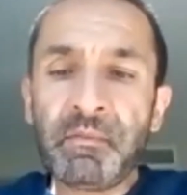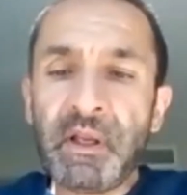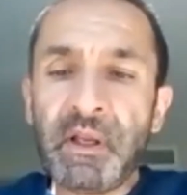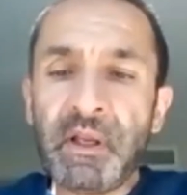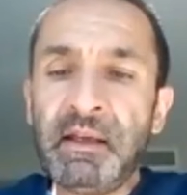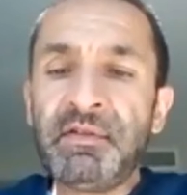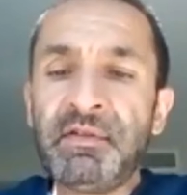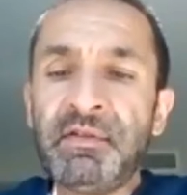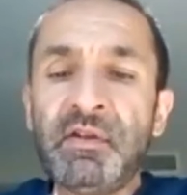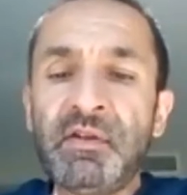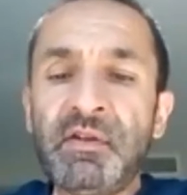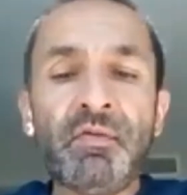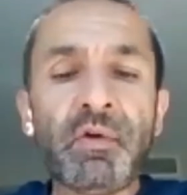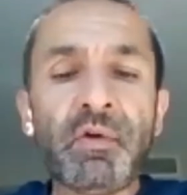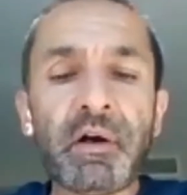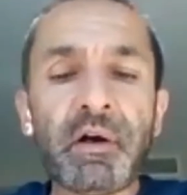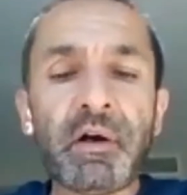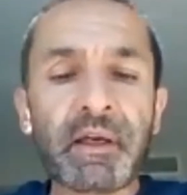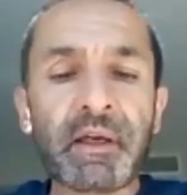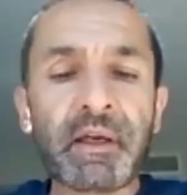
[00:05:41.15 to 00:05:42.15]
If you
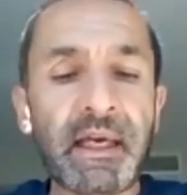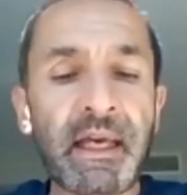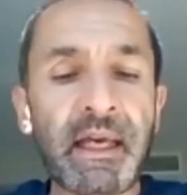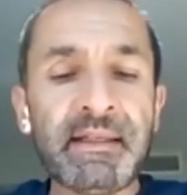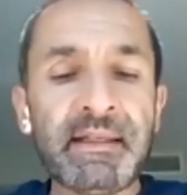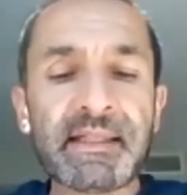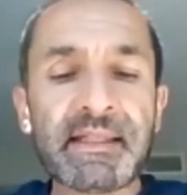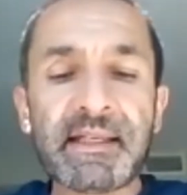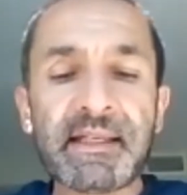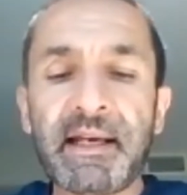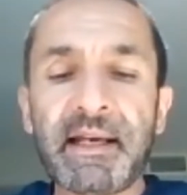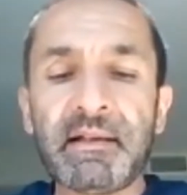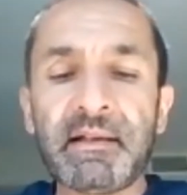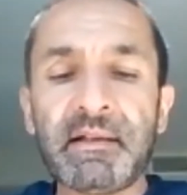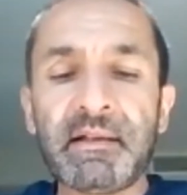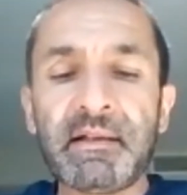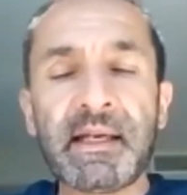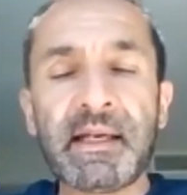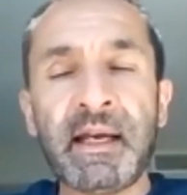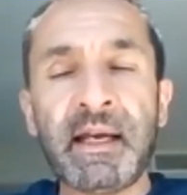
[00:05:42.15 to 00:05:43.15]
work in
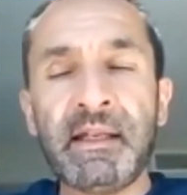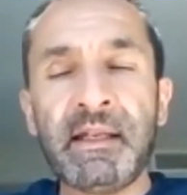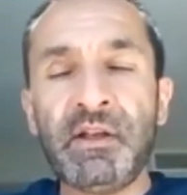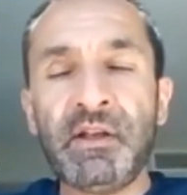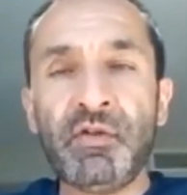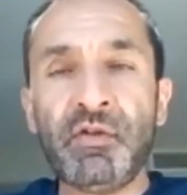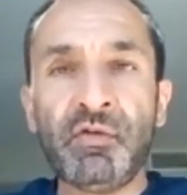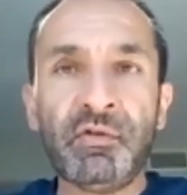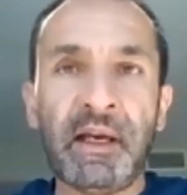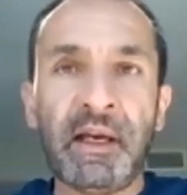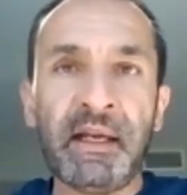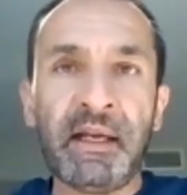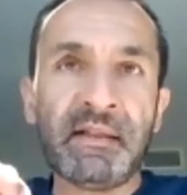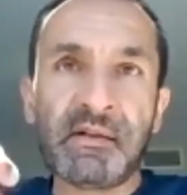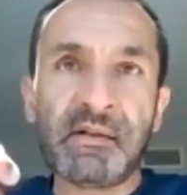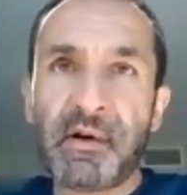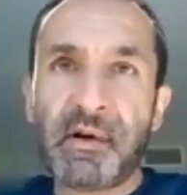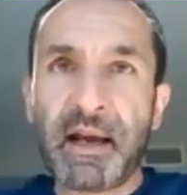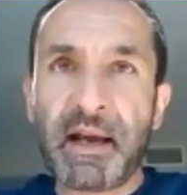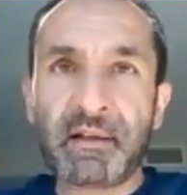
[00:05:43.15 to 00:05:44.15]
sales and you
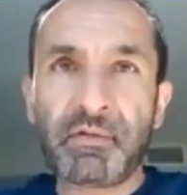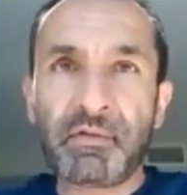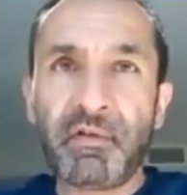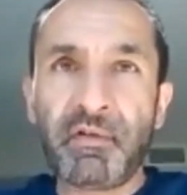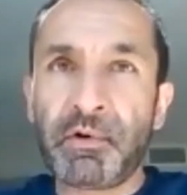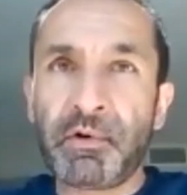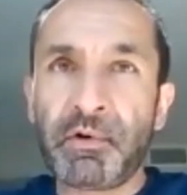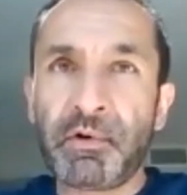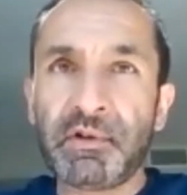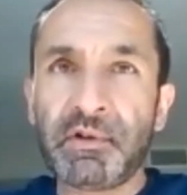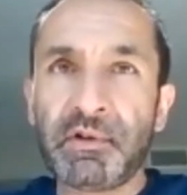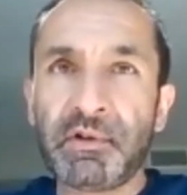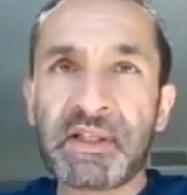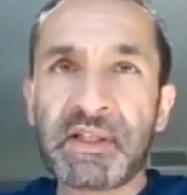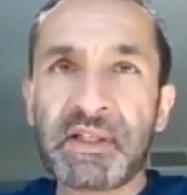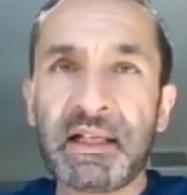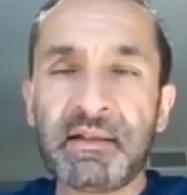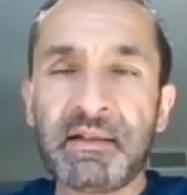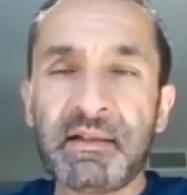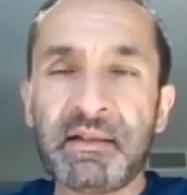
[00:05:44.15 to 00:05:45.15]
interact with point of
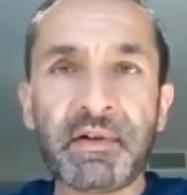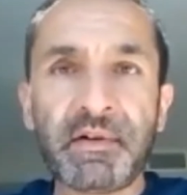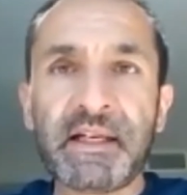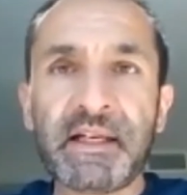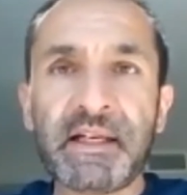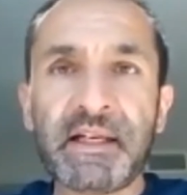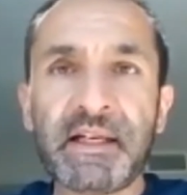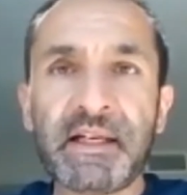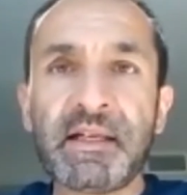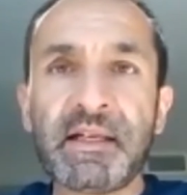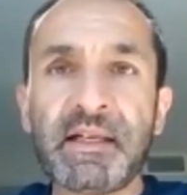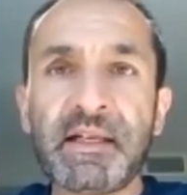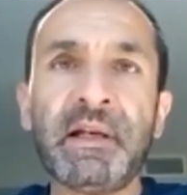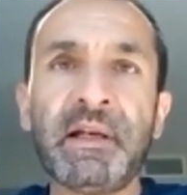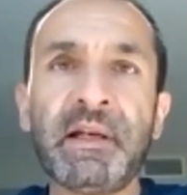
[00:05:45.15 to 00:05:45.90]
sale devices, well, you